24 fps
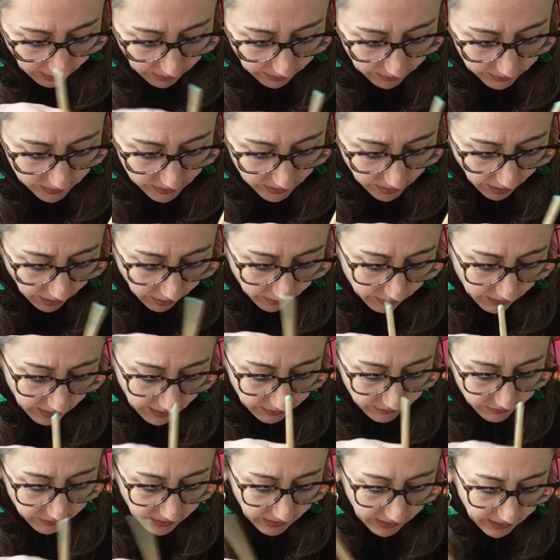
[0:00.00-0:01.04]
So
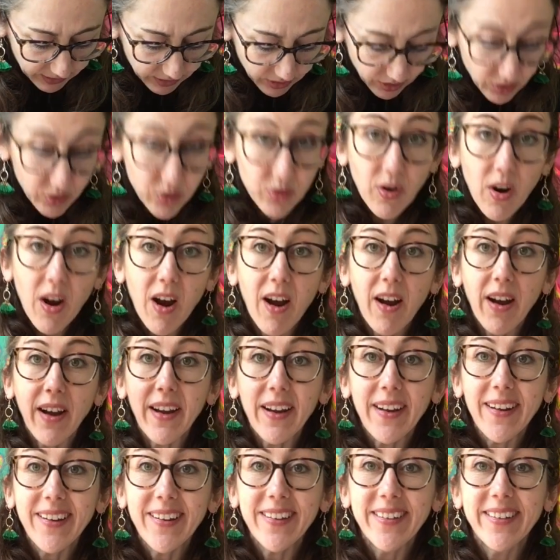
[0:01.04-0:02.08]
leaving it to
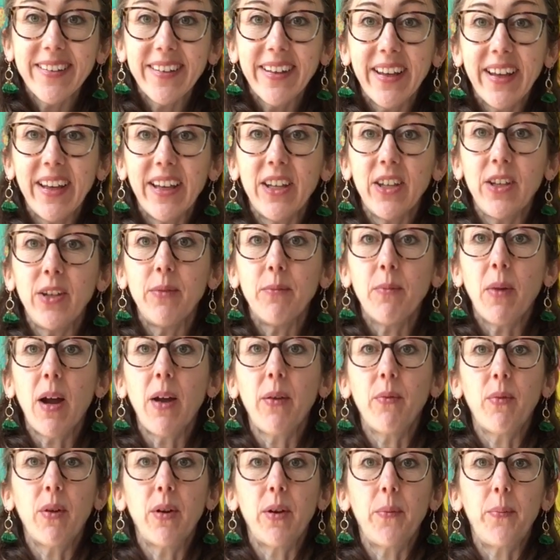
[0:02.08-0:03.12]
dry, you
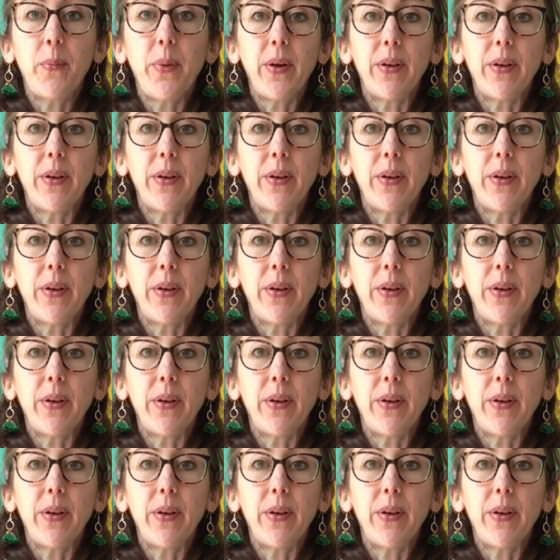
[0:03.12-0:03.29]
might want to